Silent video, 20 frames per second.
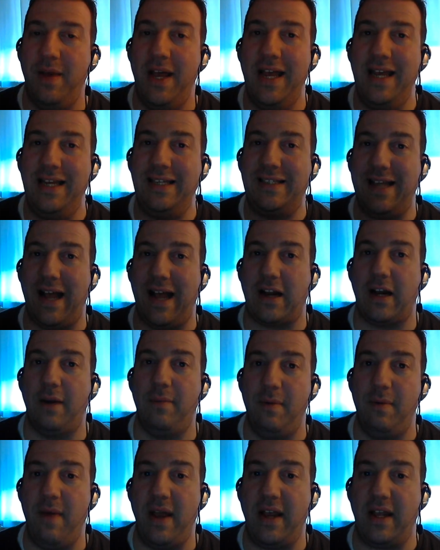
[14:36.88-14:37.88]
him. He's not
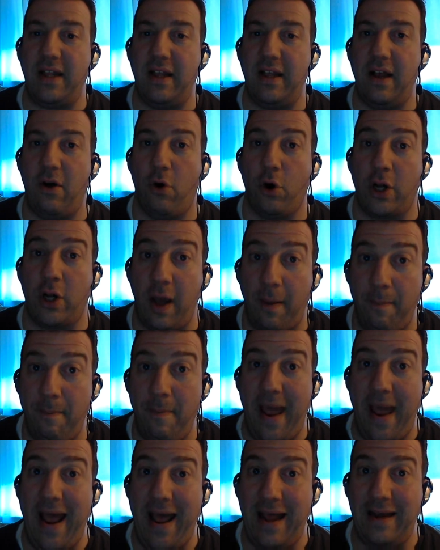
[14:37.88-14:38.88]
going to be making or
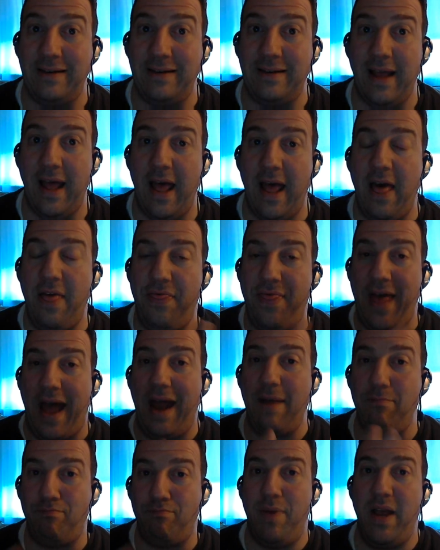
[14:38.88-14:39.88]
command
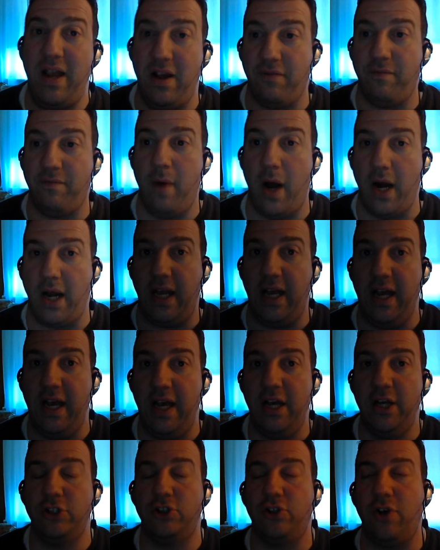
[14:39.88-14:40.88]
that big of money.
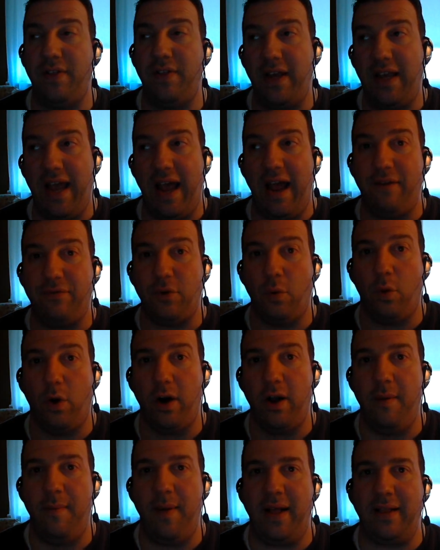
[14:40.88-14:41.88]
So I think you have to
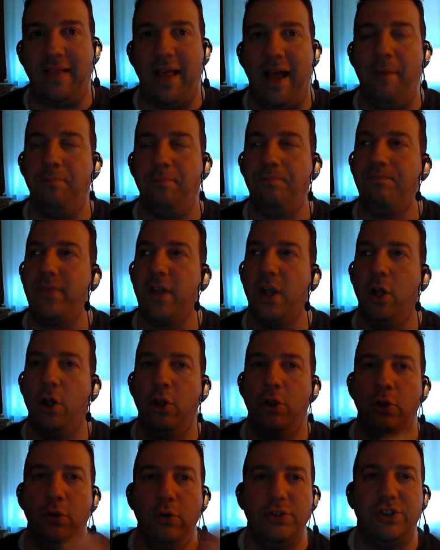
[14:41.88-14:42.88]
worry about that.
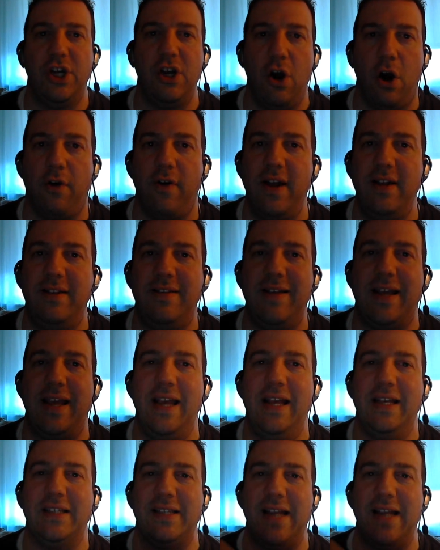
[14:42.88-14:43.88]
Losing R.A.
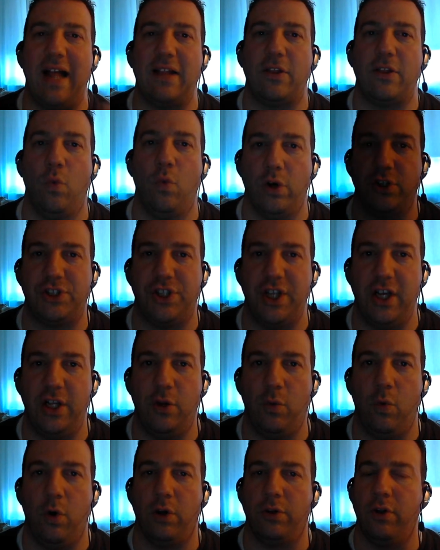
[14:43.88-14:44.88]
Dickey is not the worst thing
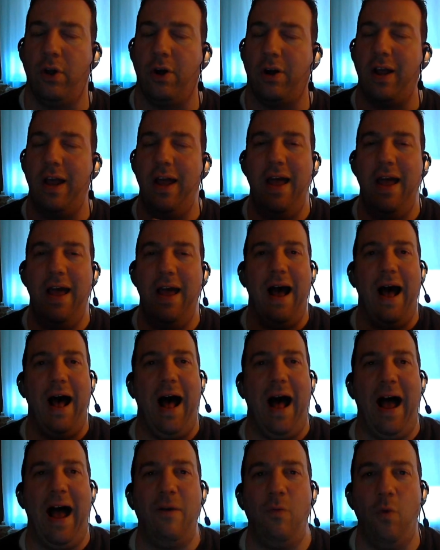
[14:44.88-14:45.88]
in the world. Look,
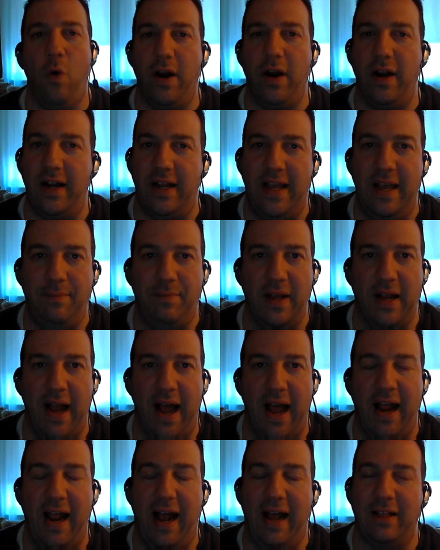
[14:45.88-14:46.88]
I wanted to keep the
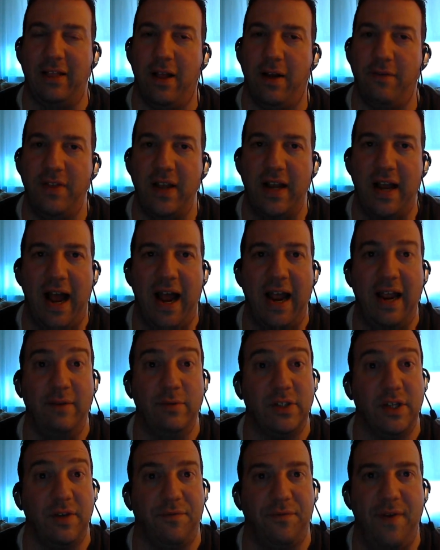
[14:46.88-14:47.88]
guy. I love the guy.
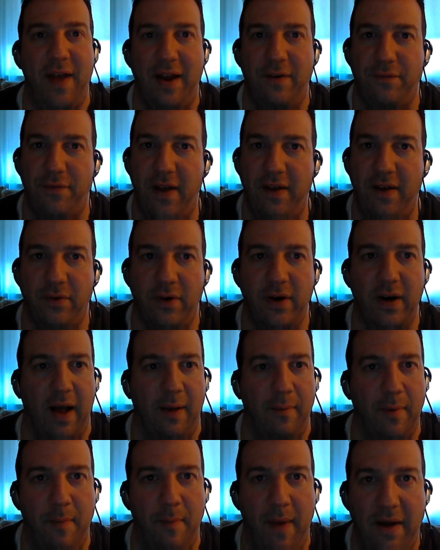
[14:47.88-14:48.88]
He was a fan favorite.
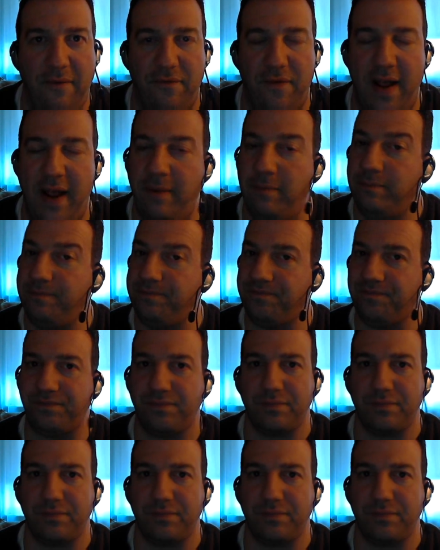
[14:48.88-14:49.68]
I'm a Met fan.